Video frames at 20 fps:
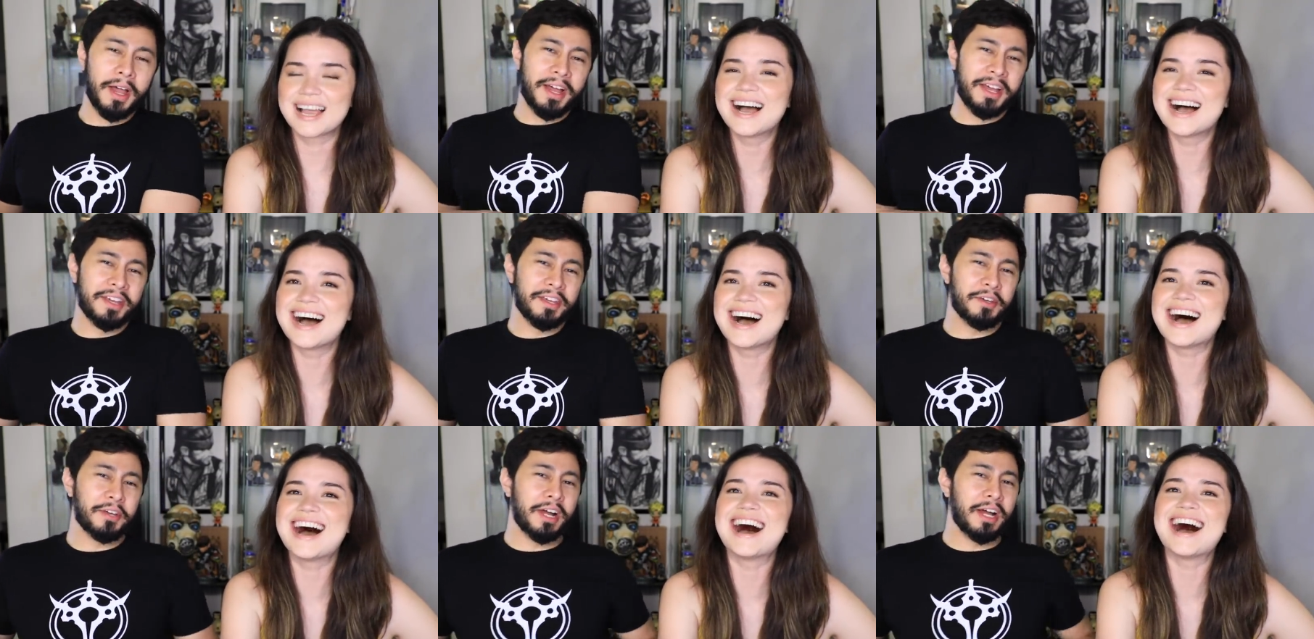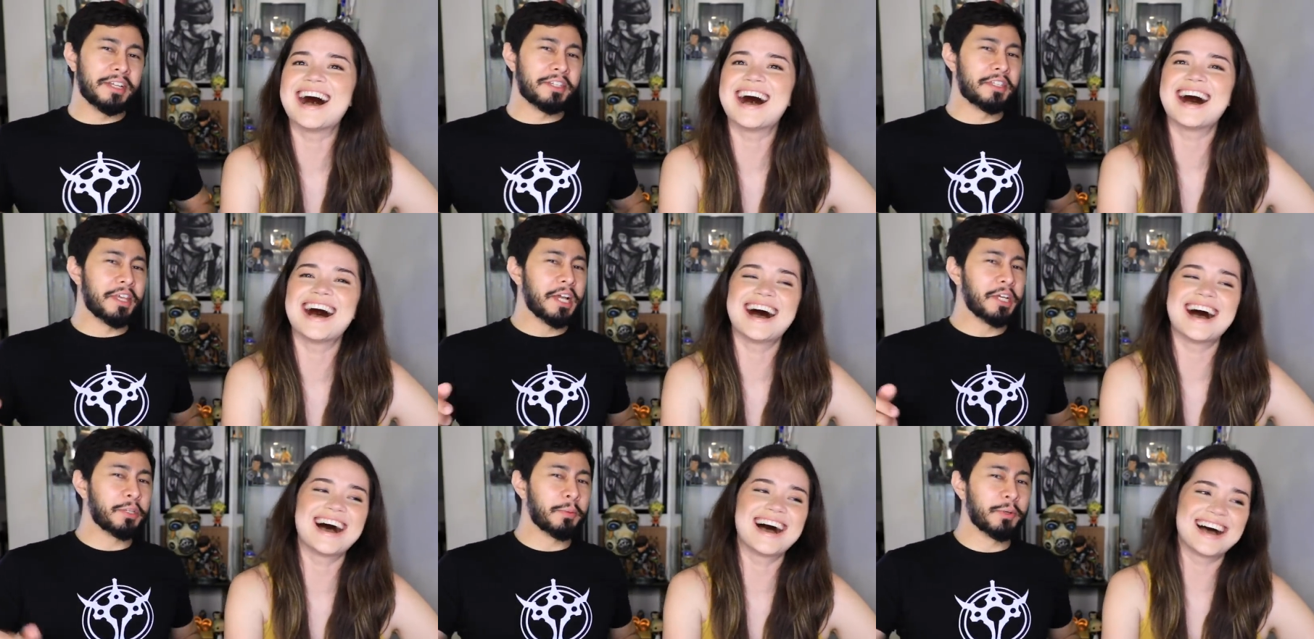Speaker 1: you
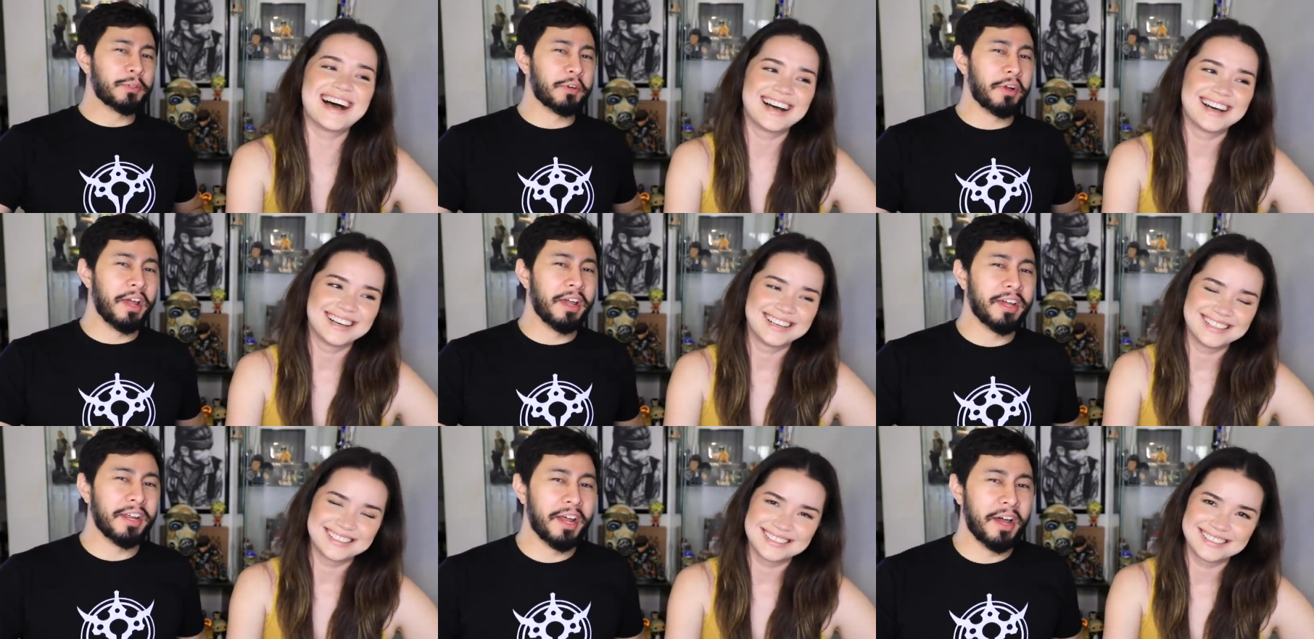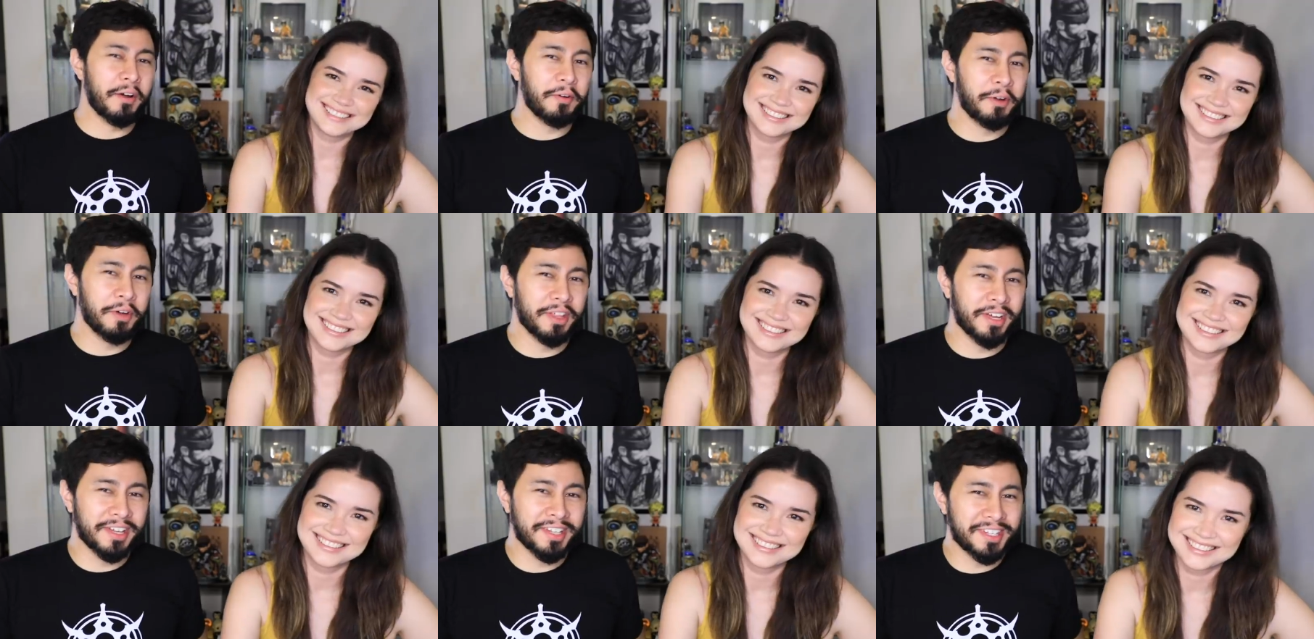guys, thanks so much for hanging
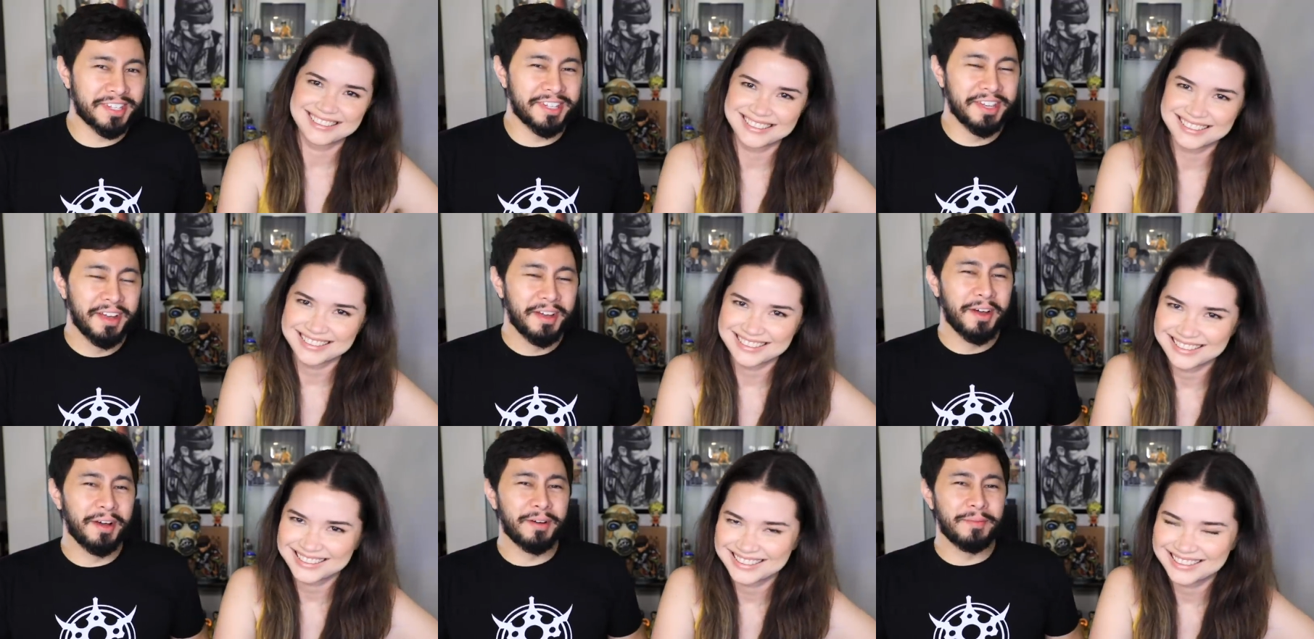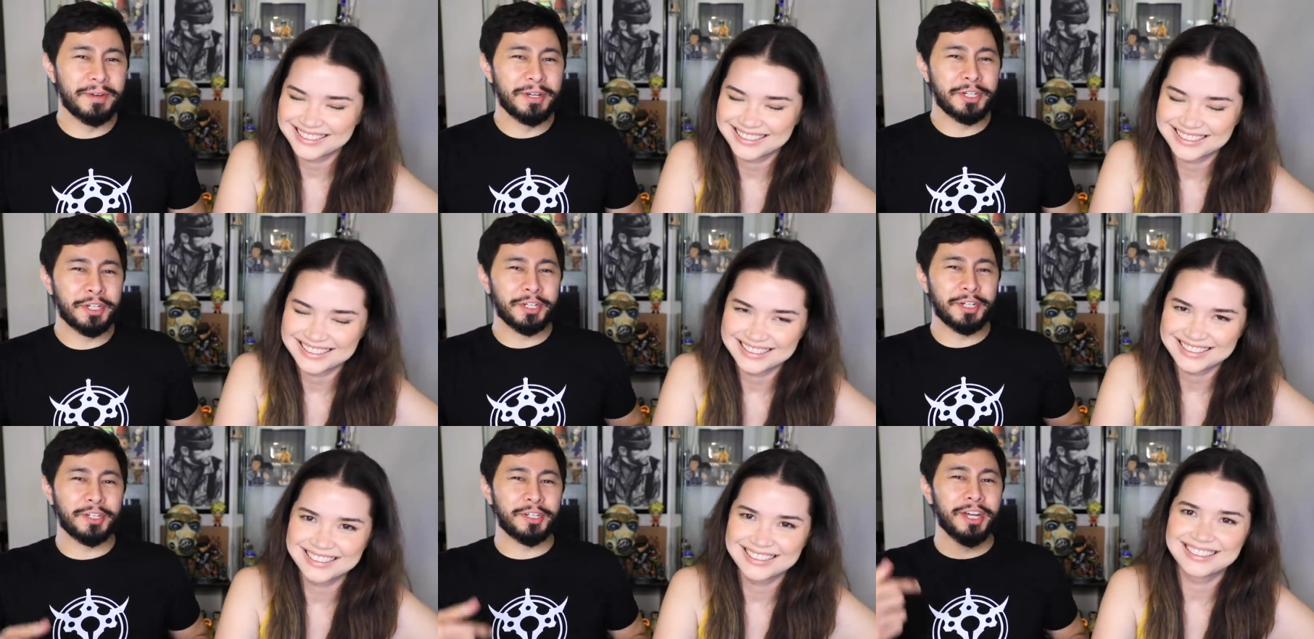out with us.
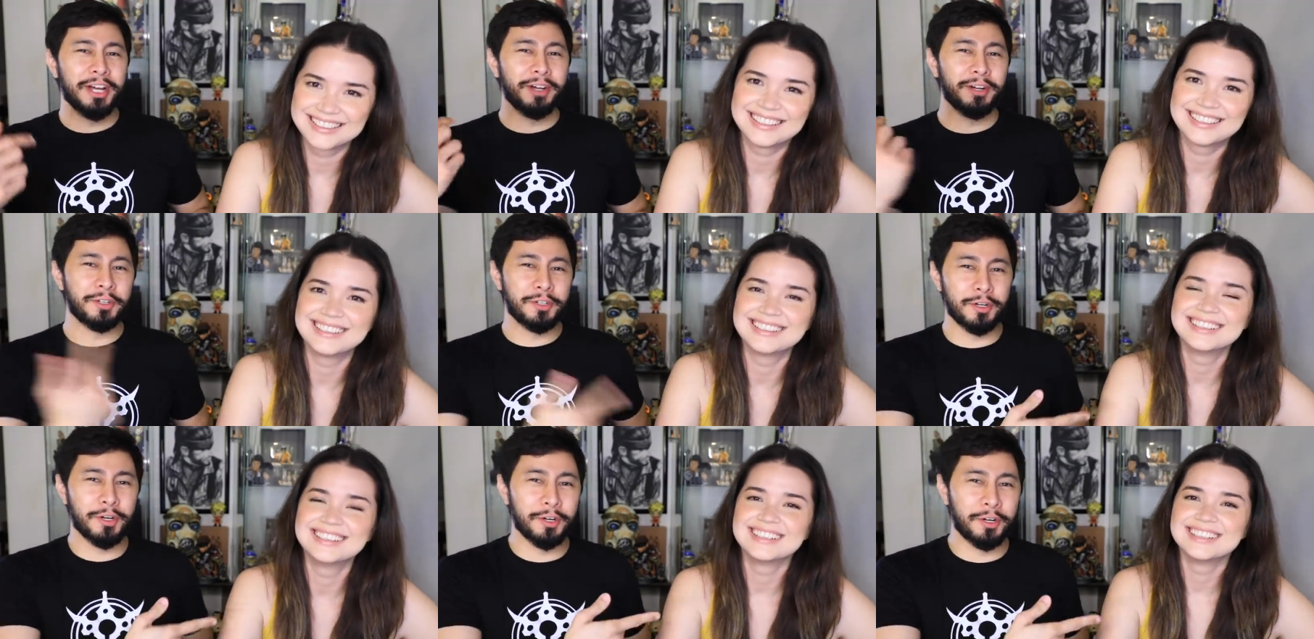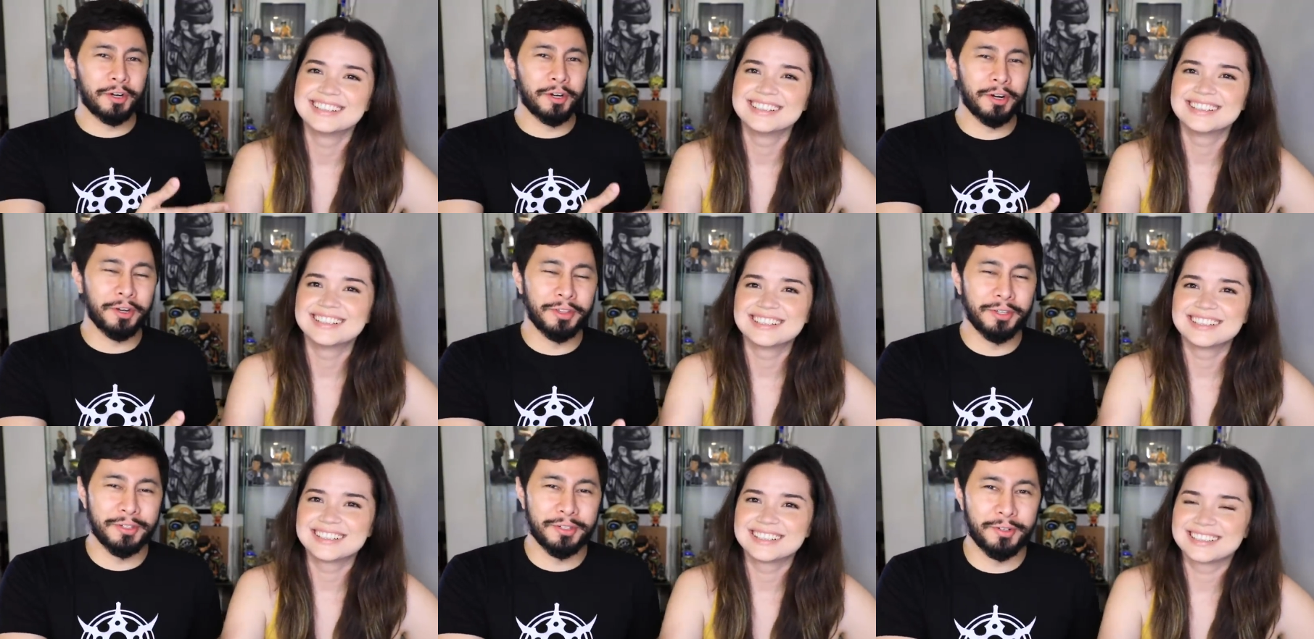be sure to check out Achara
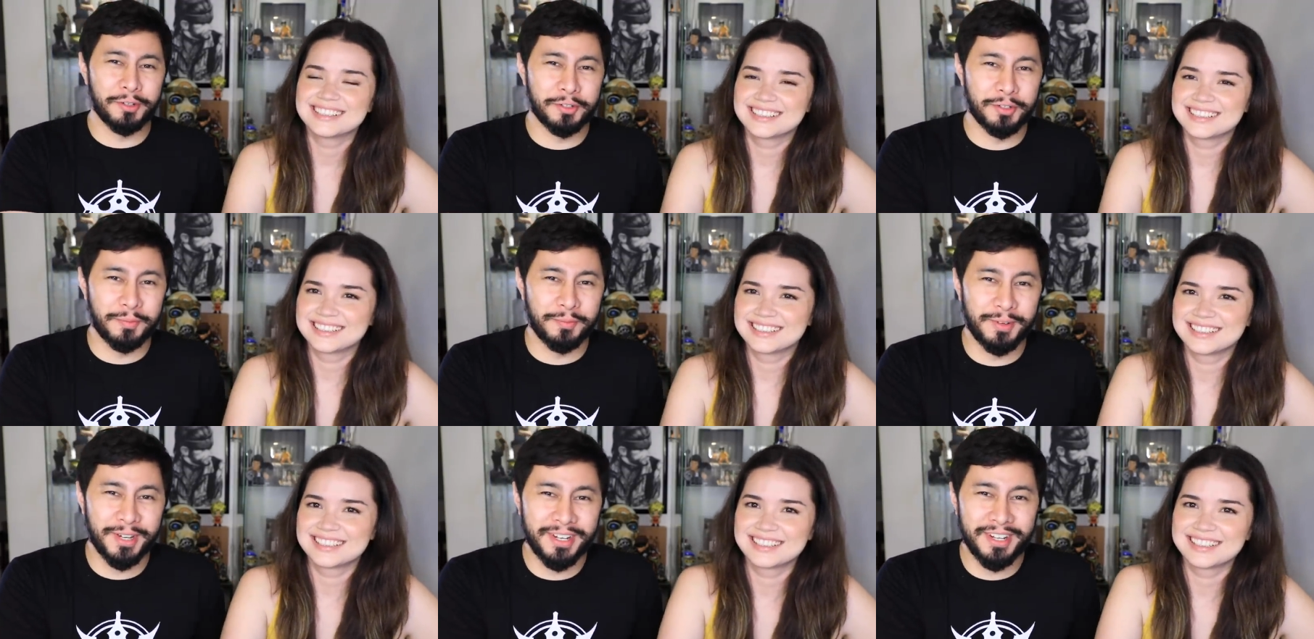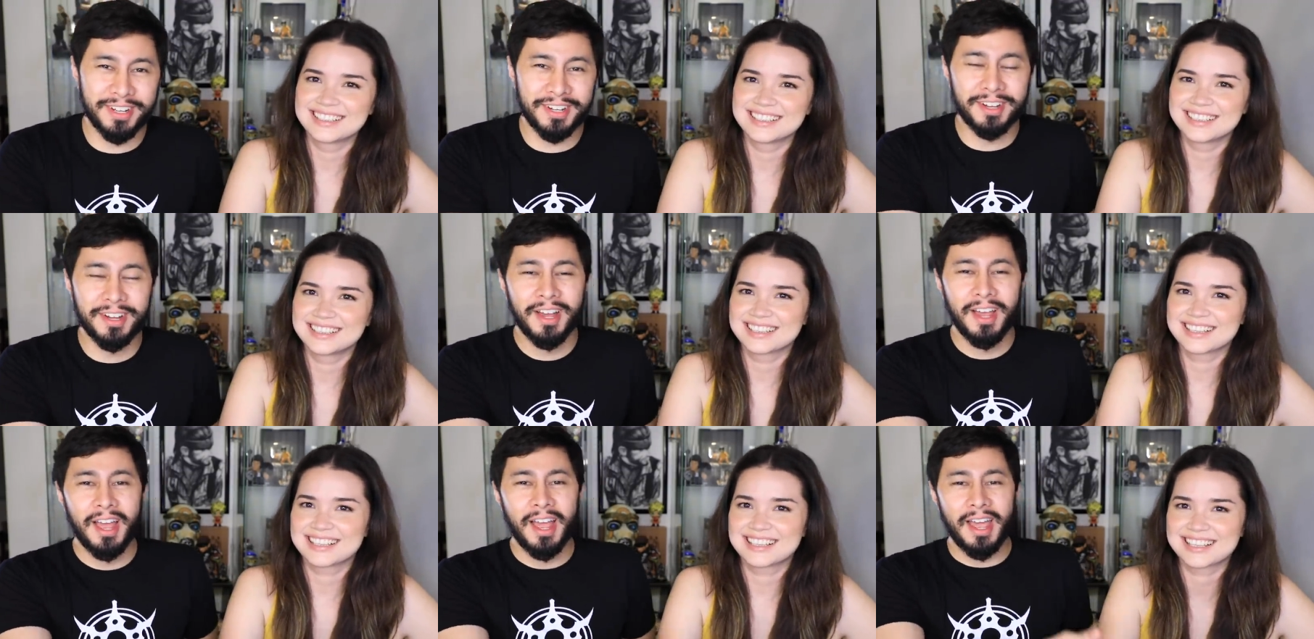Kirk on the social
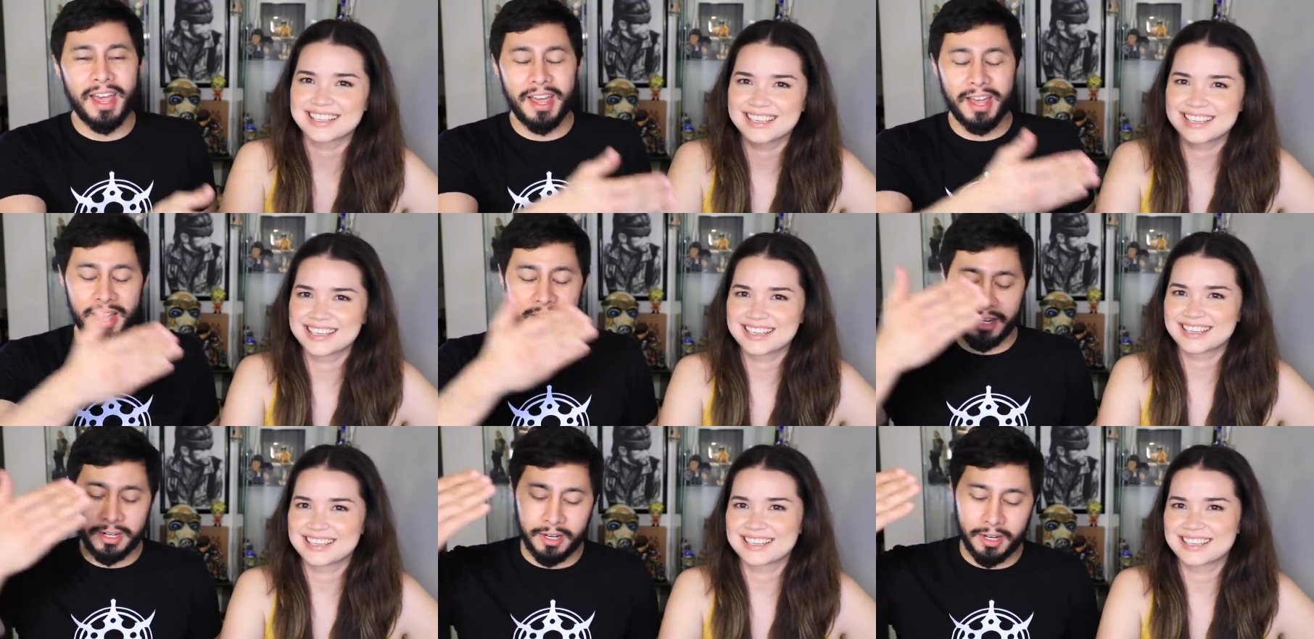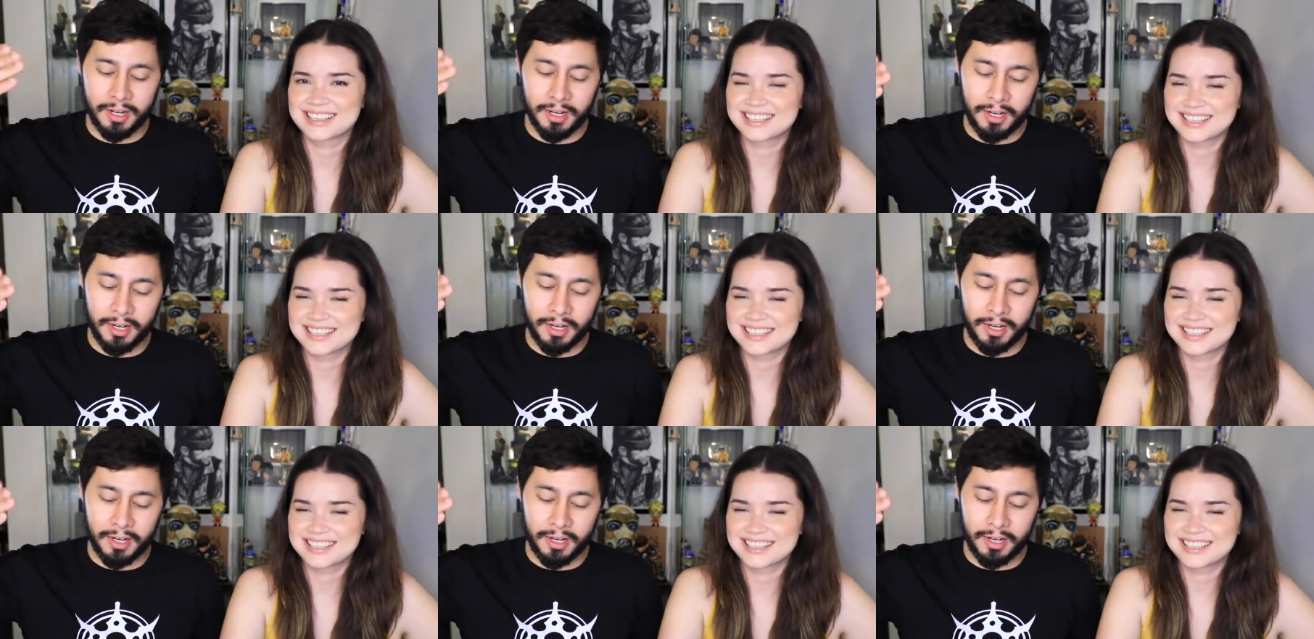media and